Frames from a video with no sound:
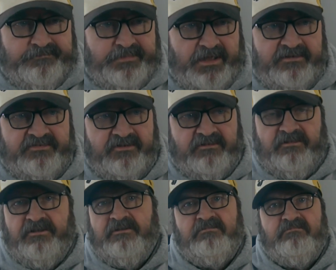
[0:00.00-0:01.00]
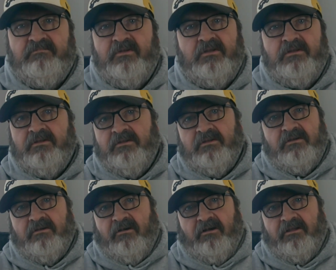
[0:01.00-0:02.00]
Basically,
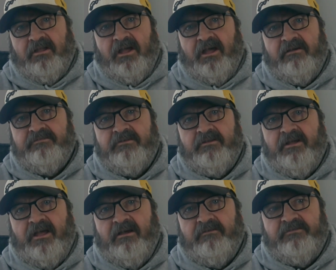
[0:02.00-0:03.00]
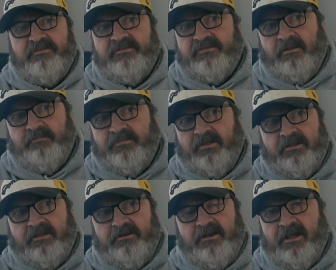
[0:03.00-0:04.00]
all you have to have is something
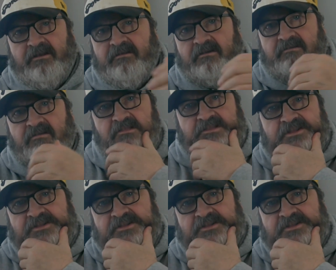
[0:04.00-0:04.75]
connected to the